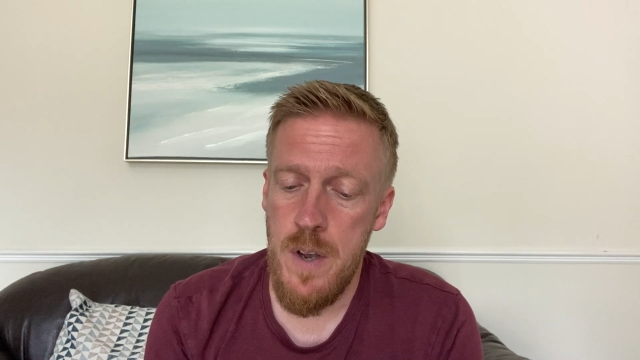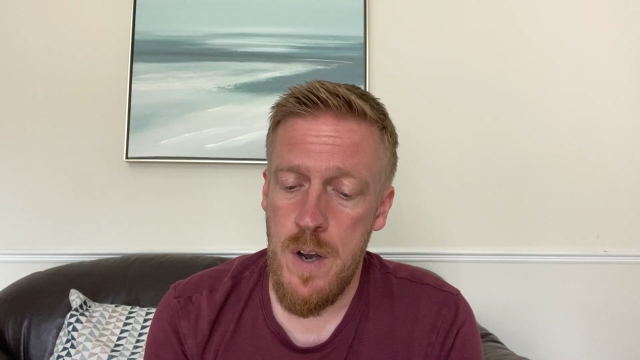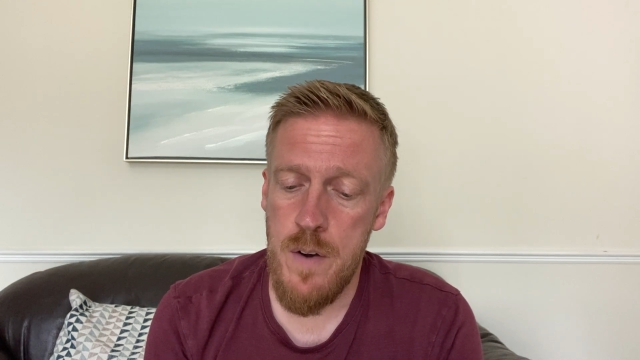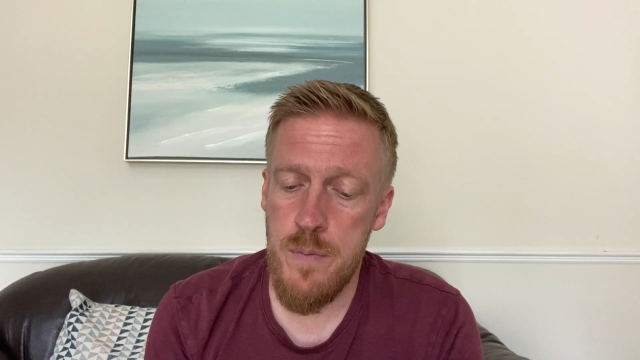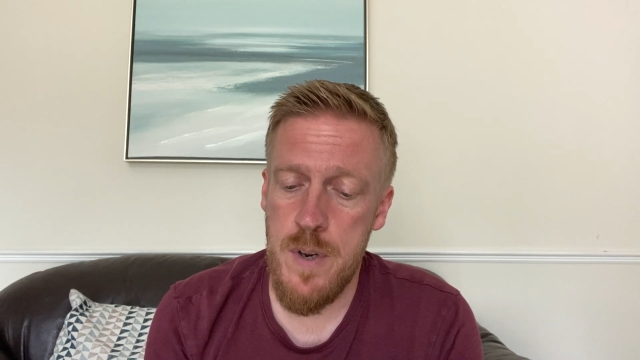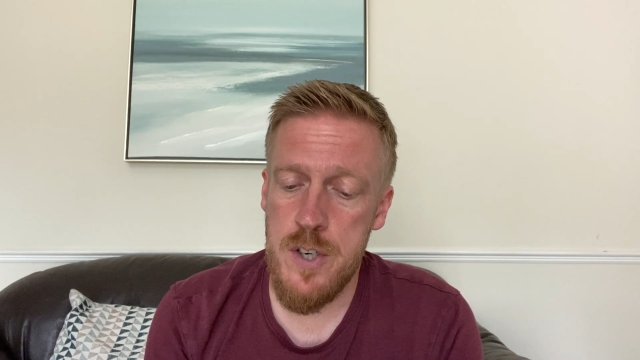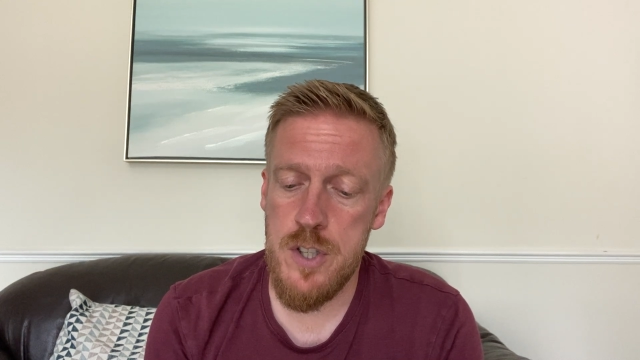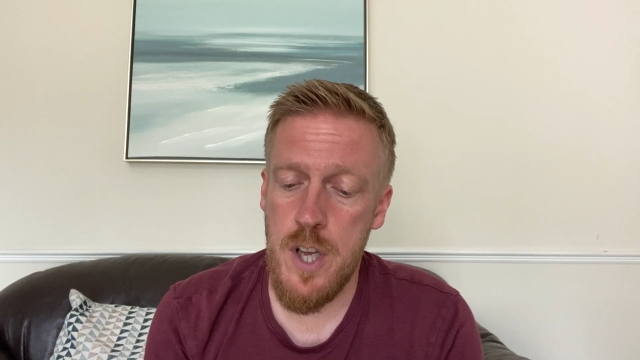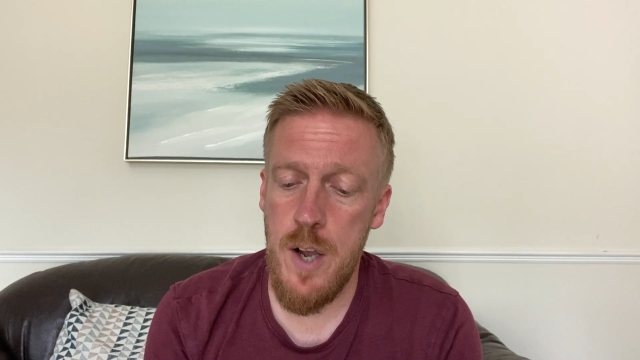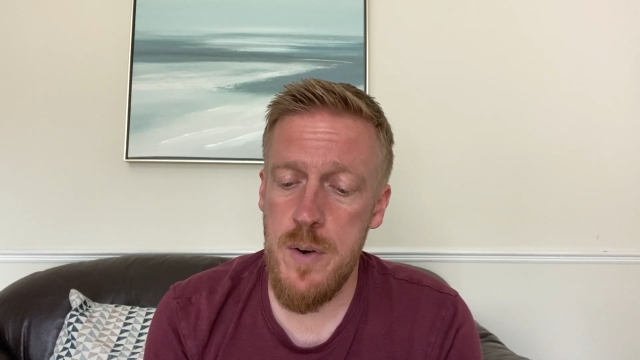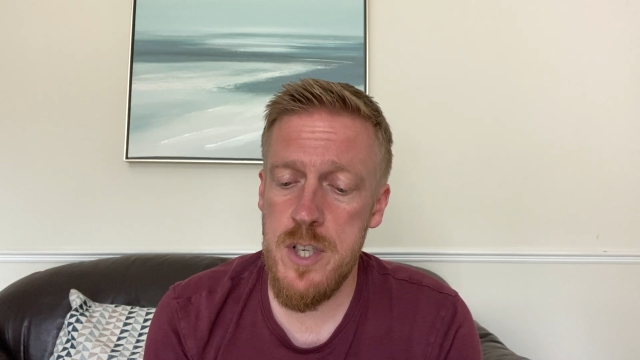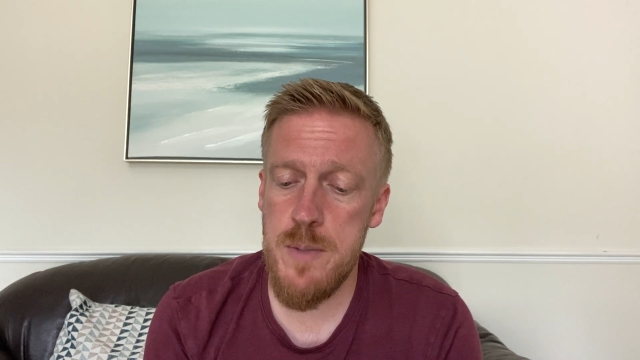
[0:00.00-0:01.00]
of which the
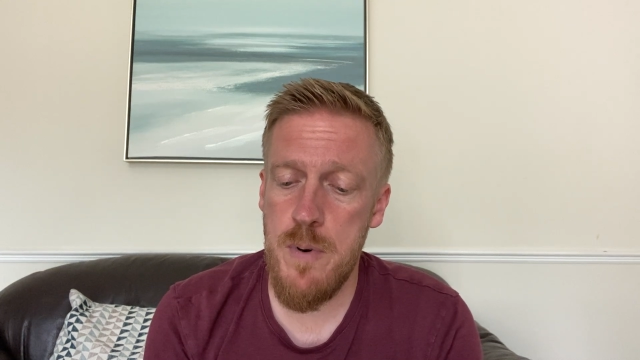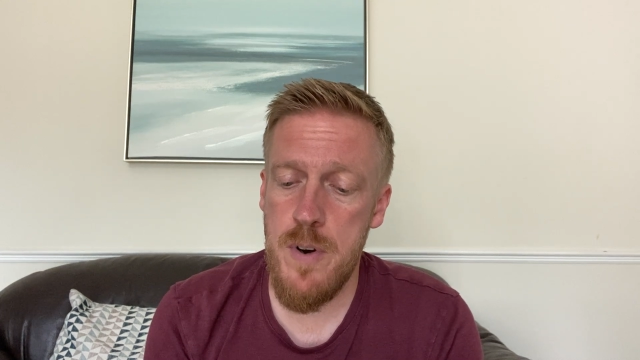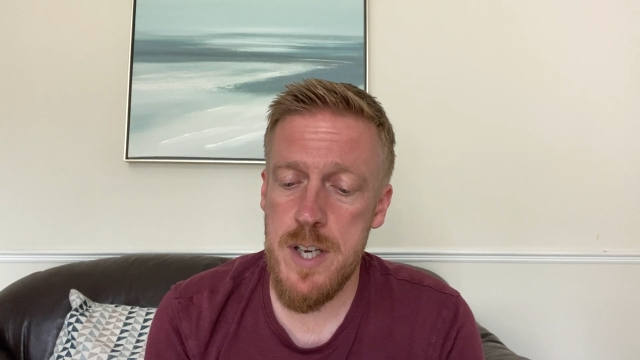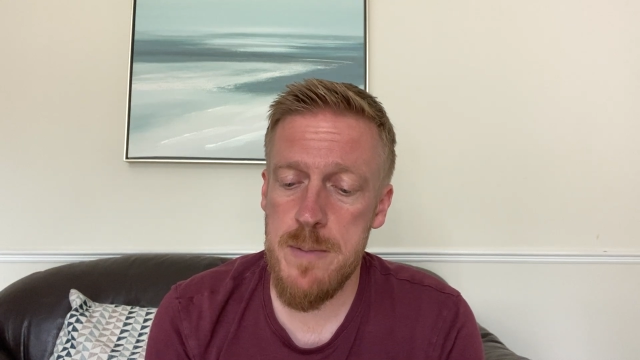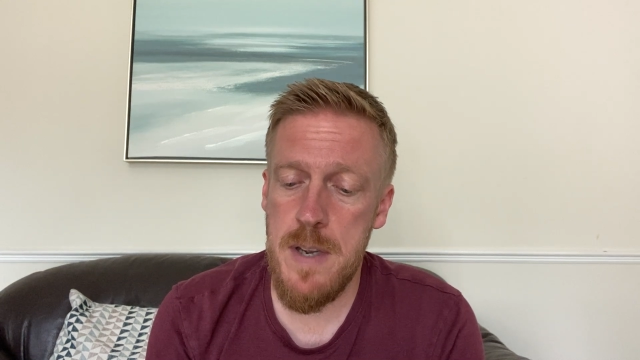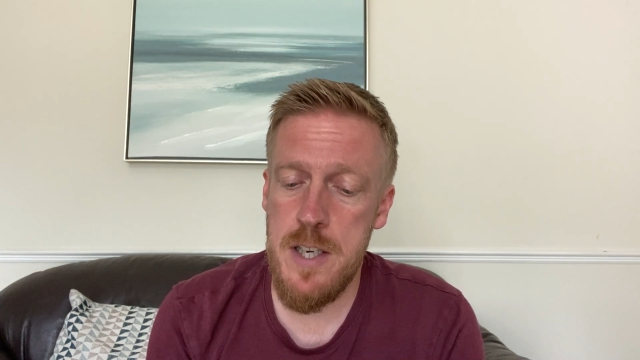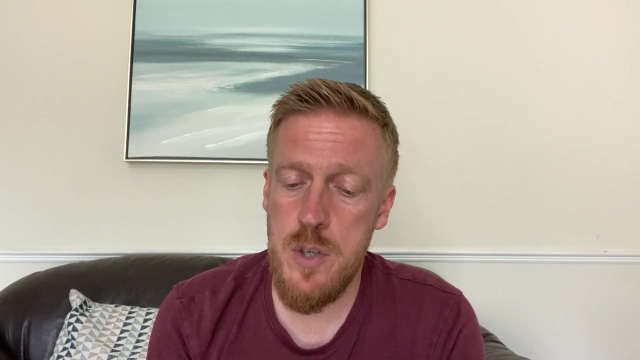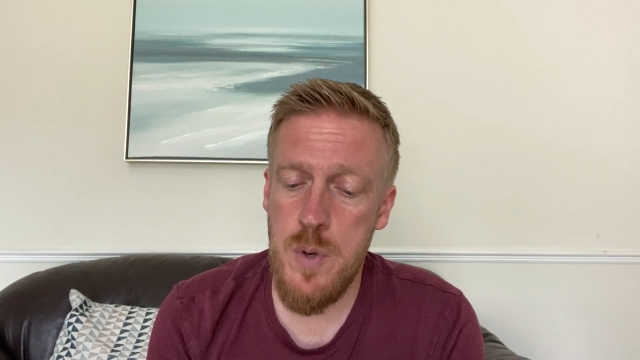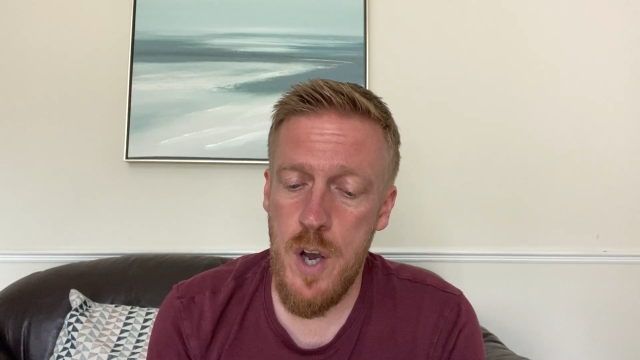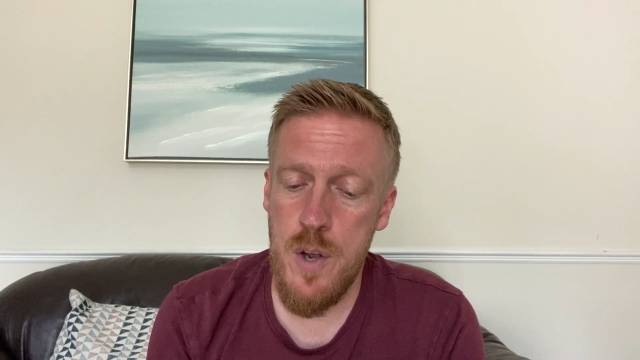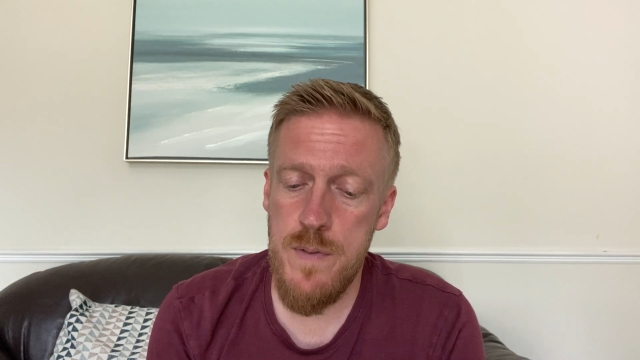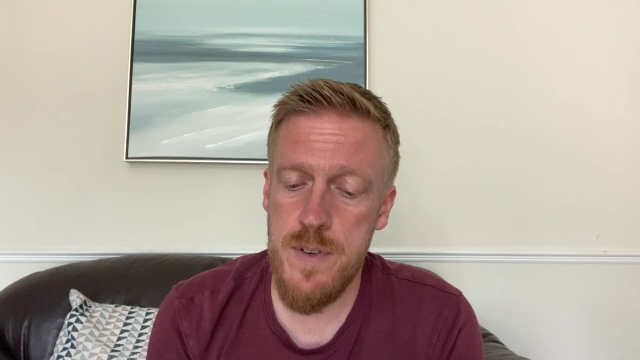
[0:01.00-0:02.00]
Holy Spirit has made you
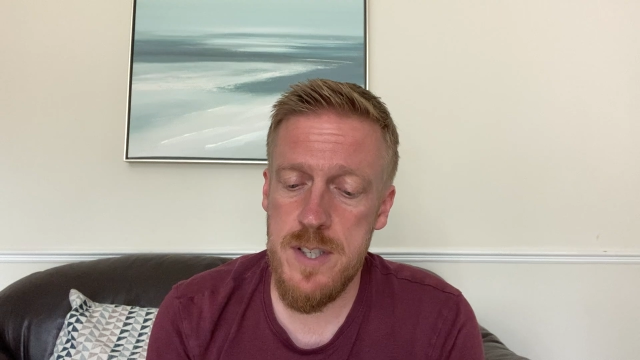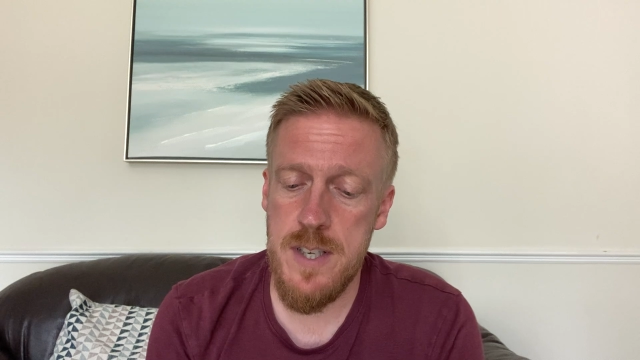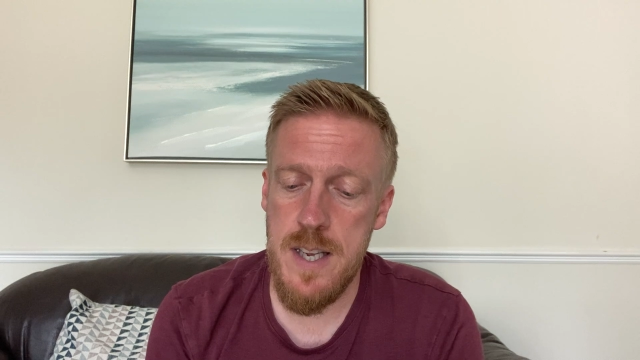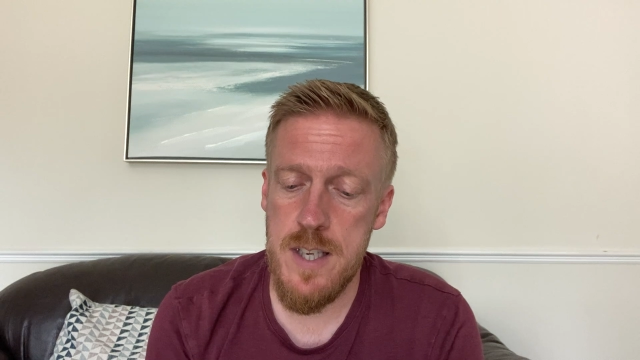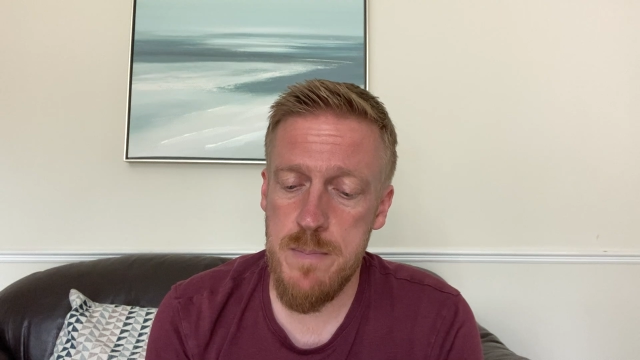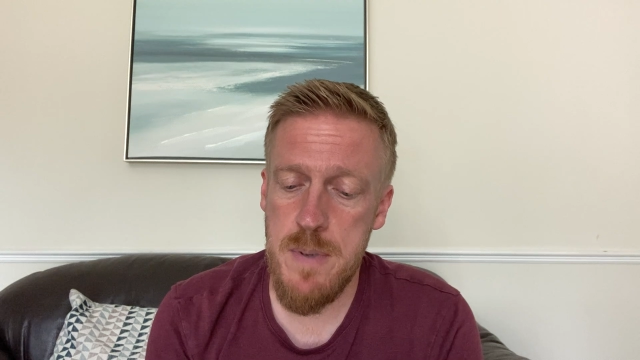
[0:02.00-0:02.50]
overseers.